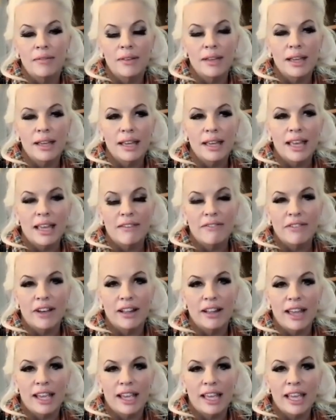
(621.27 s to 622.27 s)
He
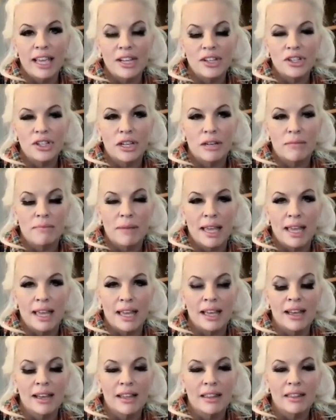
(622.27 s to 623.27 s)
felt like he should
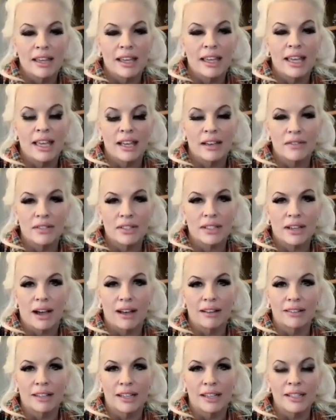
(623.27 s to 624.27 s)
be the King of
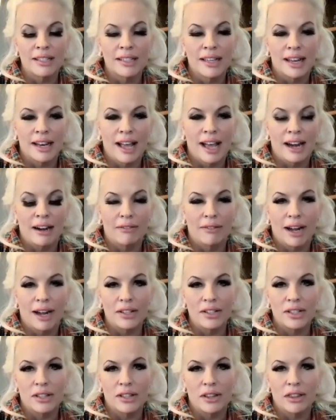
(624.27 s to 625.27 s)
Scotland and had a right
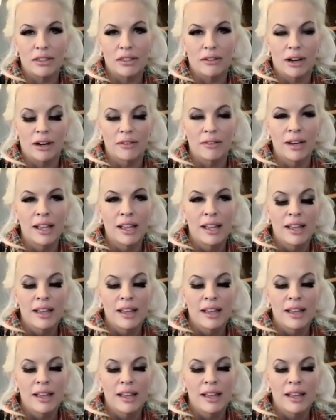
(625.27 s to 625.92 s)
to the throne.